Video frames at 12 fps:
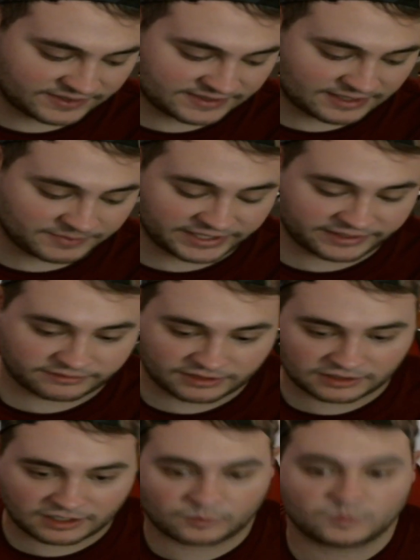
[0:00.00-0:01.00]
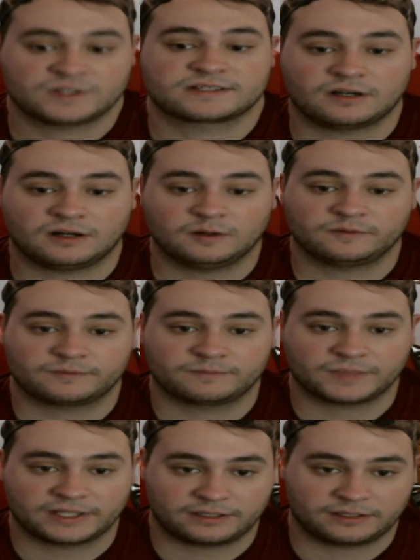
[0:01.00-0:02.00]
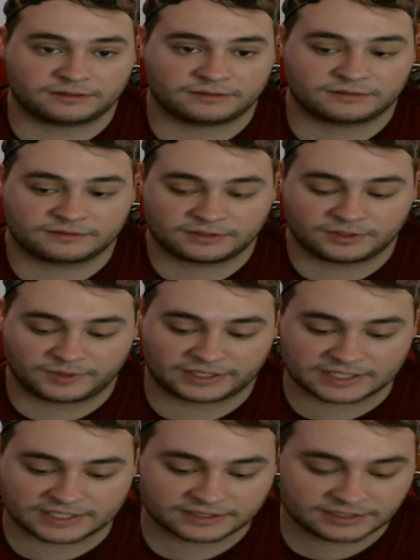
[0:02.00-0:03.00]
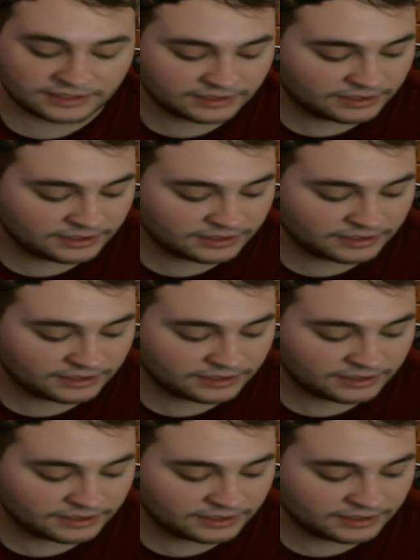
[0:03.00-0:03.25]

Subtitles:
because I play a lot of woods golf playing in New England.